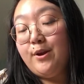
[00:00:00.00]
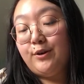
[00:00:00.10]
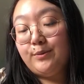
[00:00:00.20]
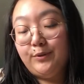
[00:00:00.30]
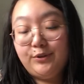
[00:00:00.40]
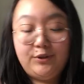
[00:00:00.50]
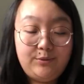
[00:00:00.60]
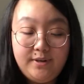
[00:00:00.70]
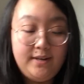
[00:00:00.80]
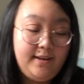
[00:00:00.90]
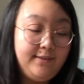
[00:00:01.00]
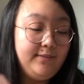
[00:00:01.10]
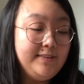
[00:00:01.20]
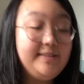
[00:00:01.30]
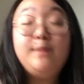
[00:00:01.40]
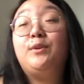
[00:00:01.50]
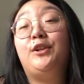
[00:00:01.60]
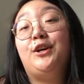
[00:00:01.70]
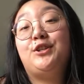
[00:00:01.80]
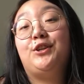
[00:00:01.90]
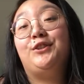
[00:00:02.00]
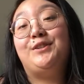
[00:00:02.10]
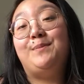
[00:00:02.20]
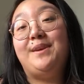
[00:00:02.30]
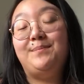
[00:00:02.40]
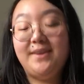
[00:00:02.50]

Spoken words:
you're supposed to do it. It seems logical to me.